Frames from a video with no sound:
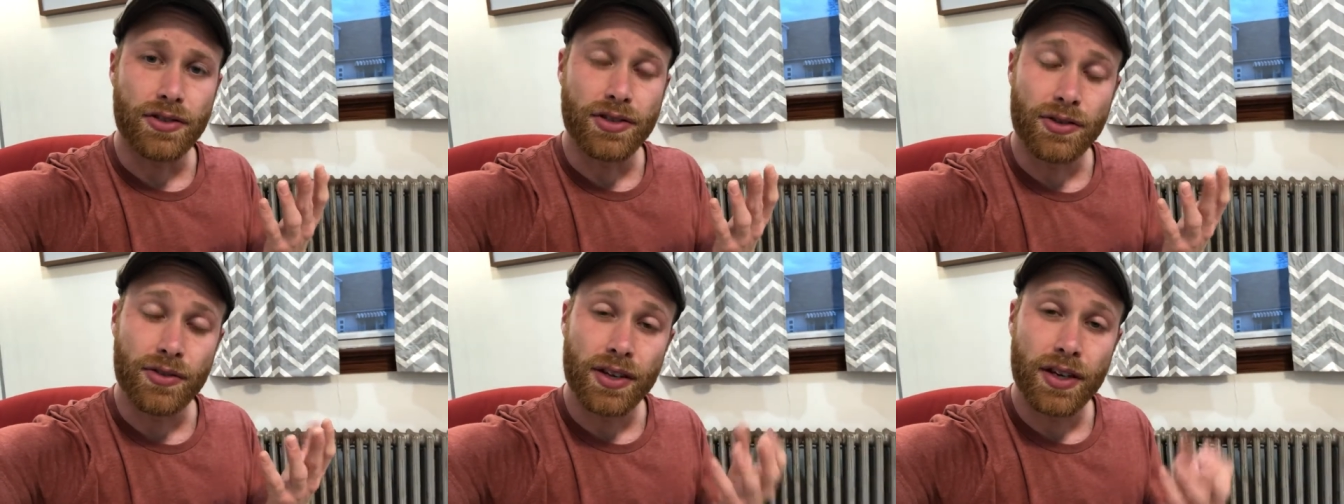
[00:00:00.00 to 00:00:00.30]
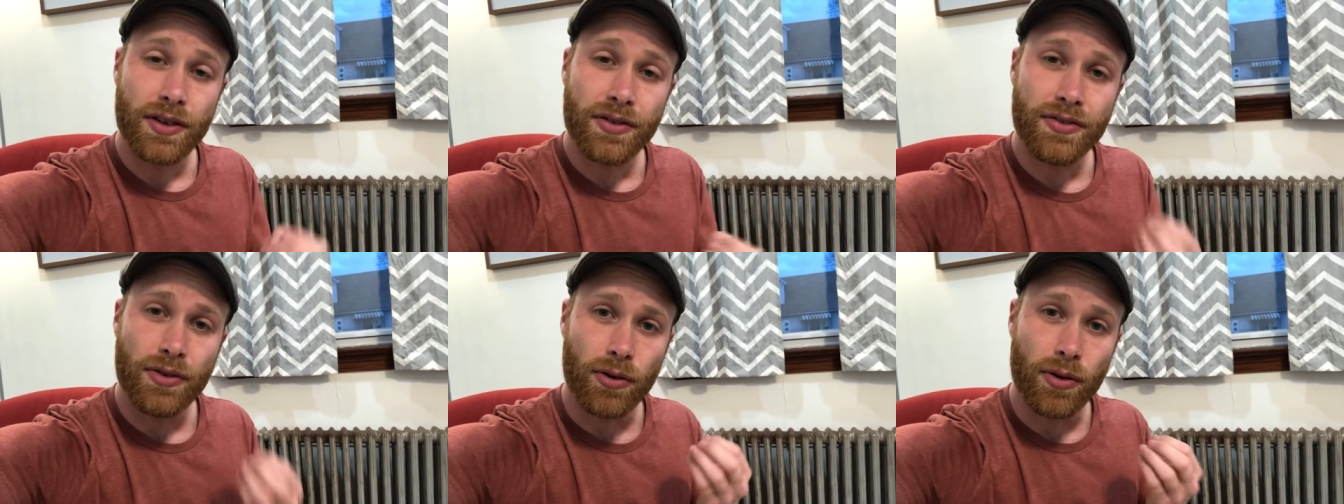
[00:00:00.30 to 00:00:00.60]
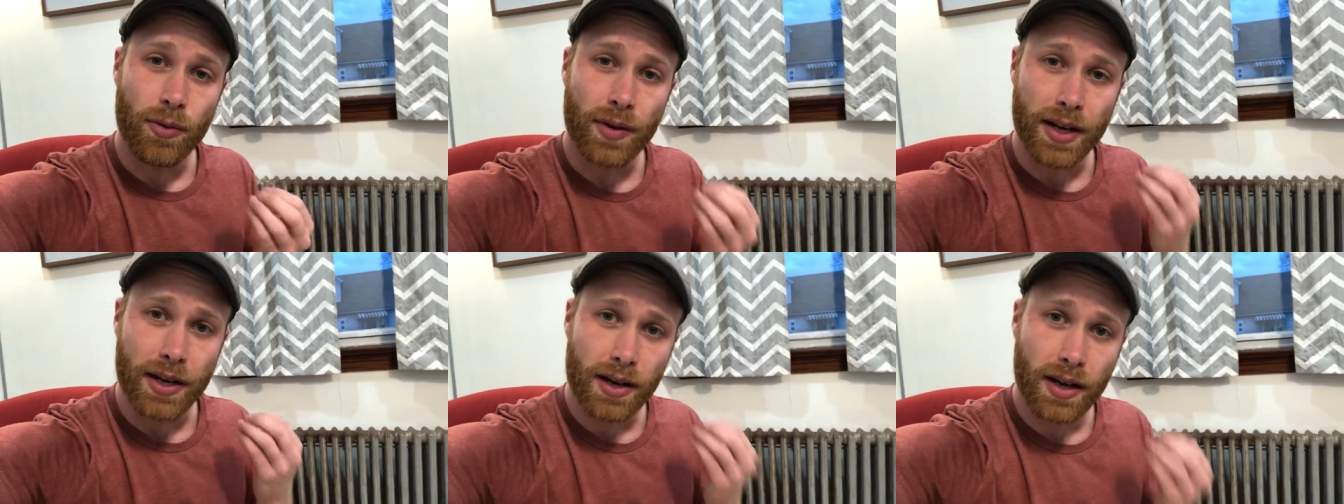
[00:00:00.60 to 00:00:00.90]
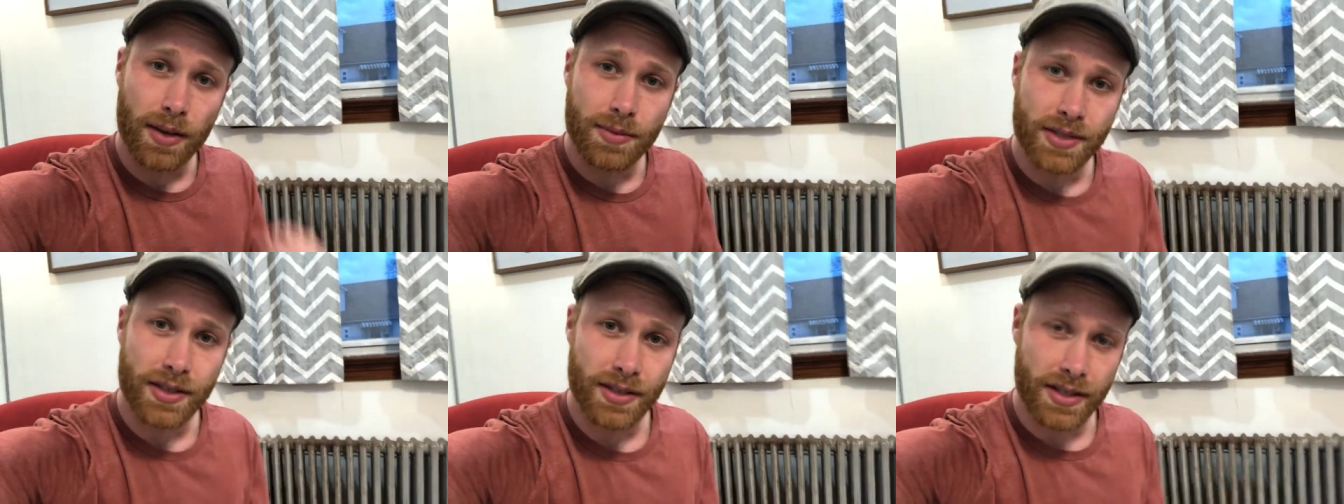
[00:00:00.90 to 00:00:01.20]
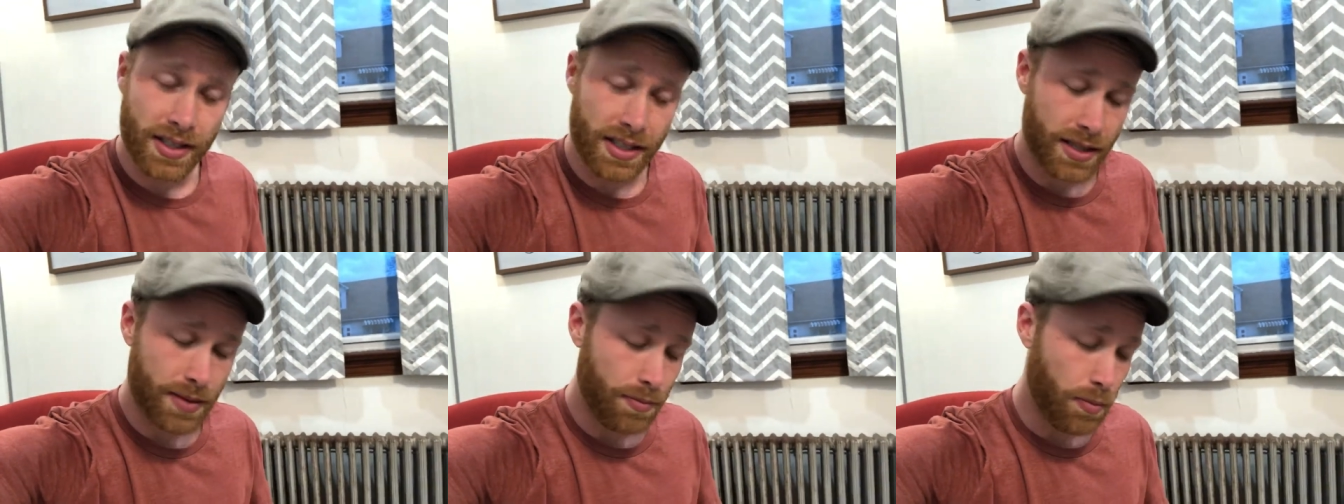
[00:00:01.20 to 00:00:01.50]
so therefore when it comes to
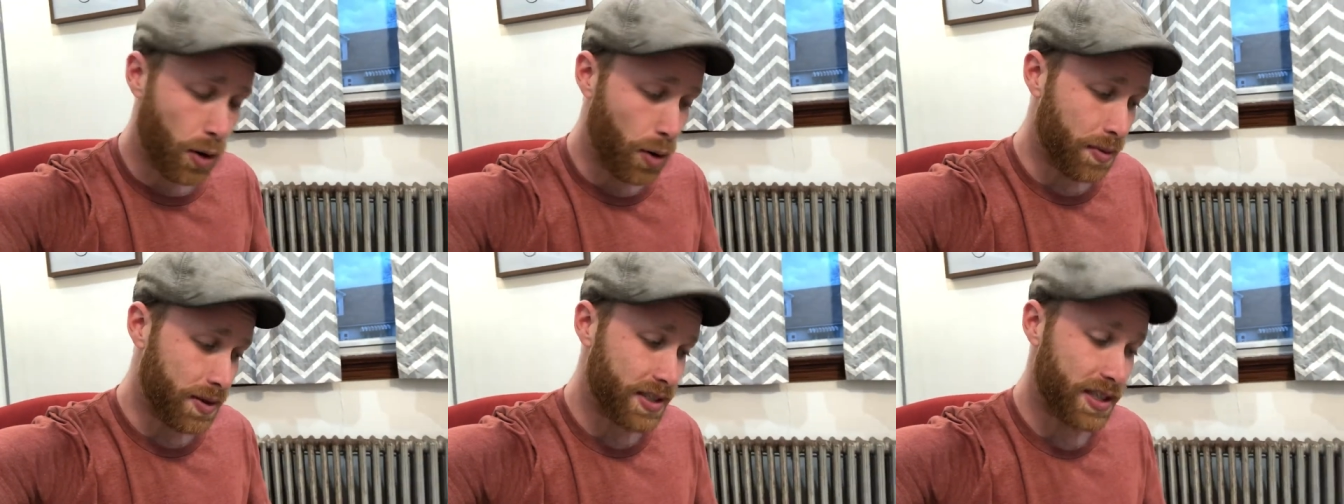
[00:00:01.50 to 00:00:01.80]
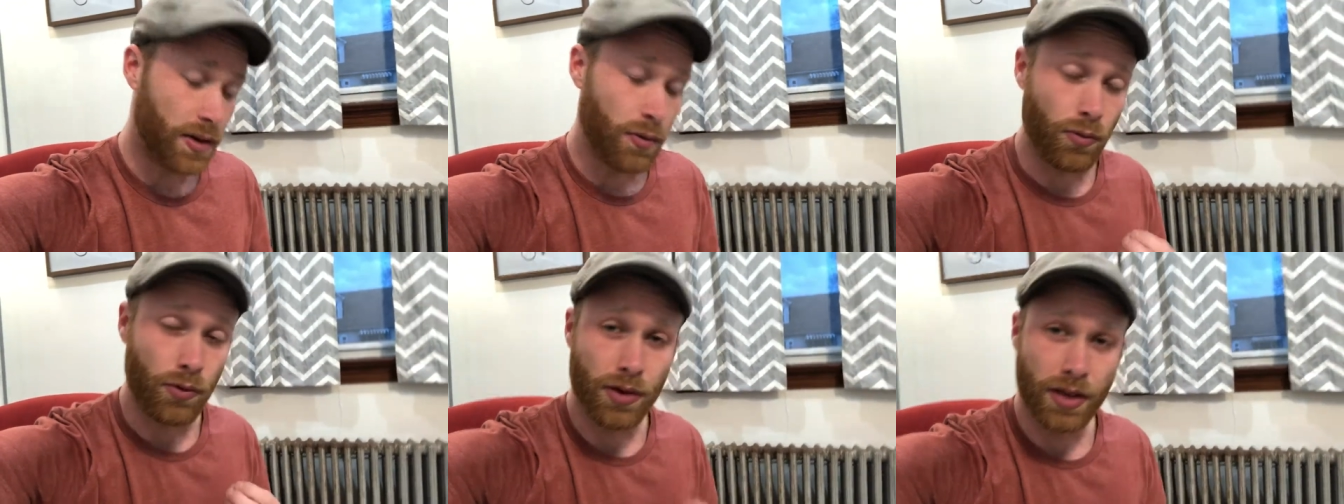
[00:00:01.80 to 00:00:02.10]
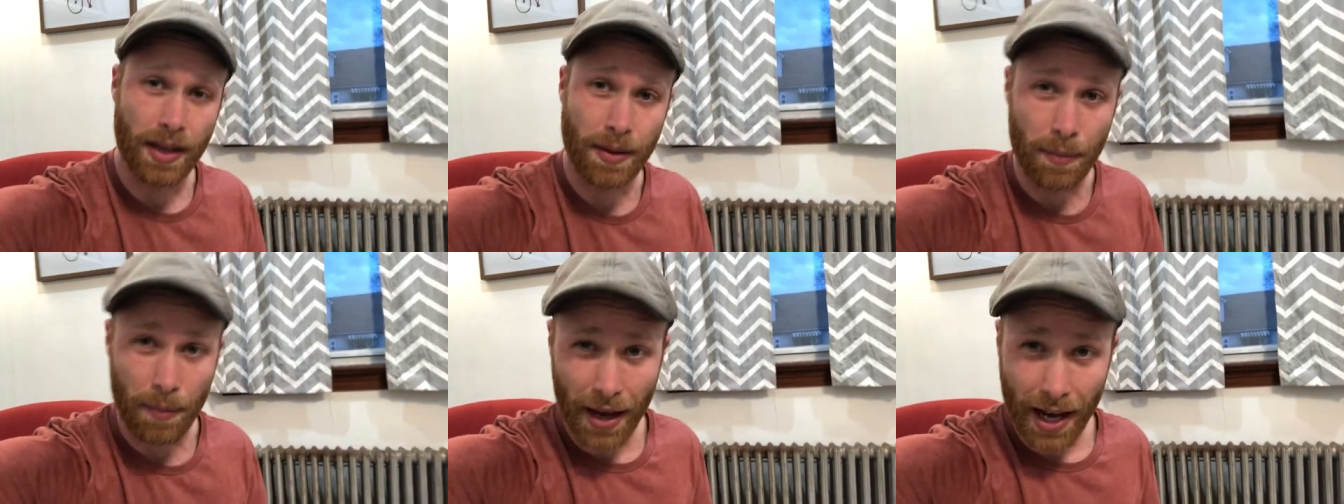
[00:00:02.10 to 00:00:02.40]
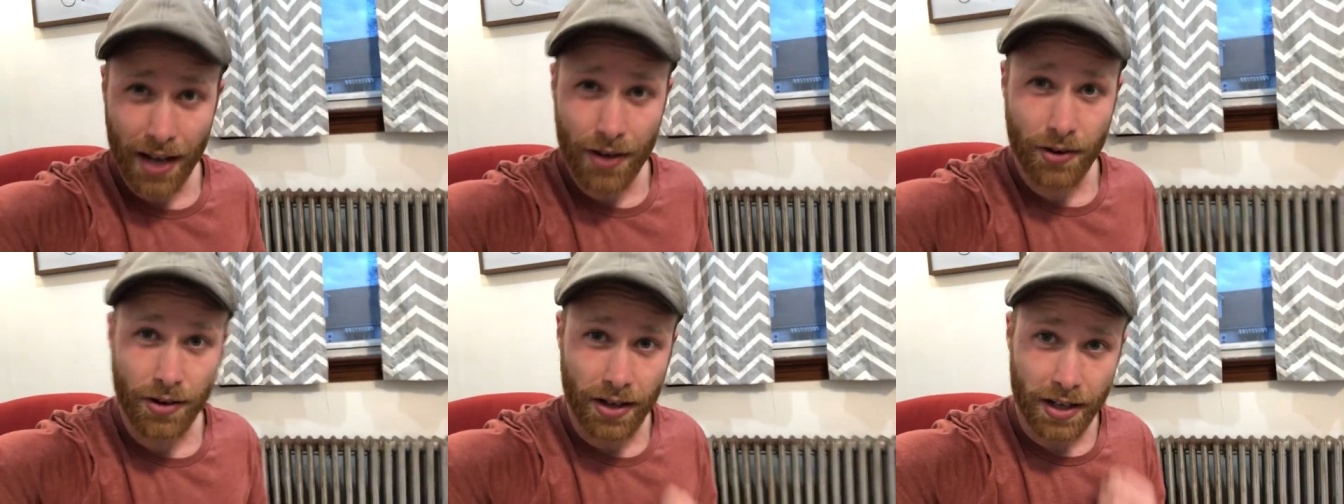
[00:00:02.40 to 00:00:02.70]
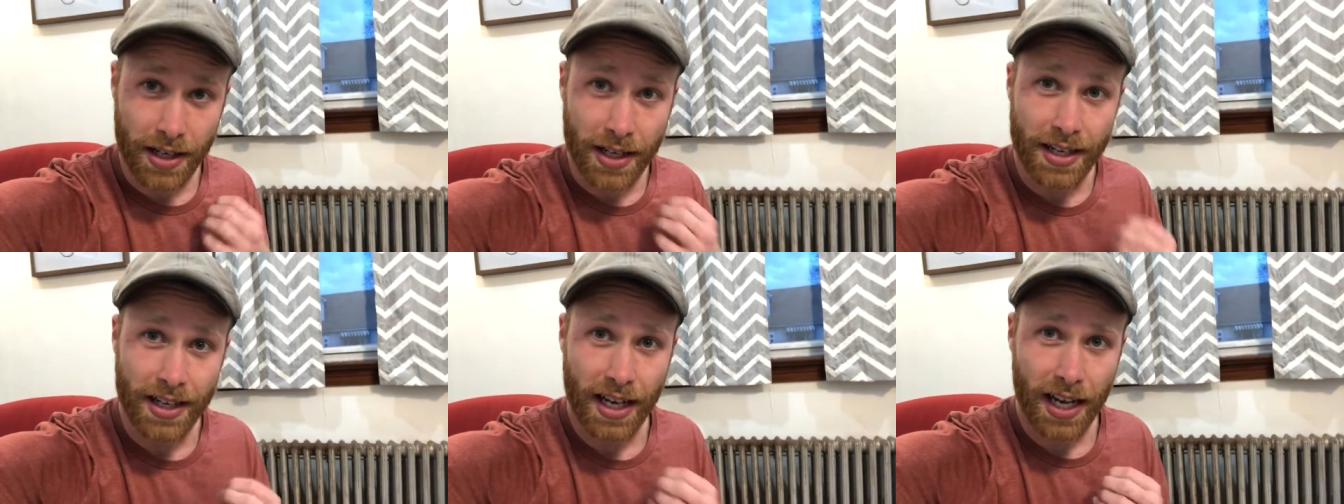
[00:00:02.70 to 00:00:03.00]
these moments that really matter and you need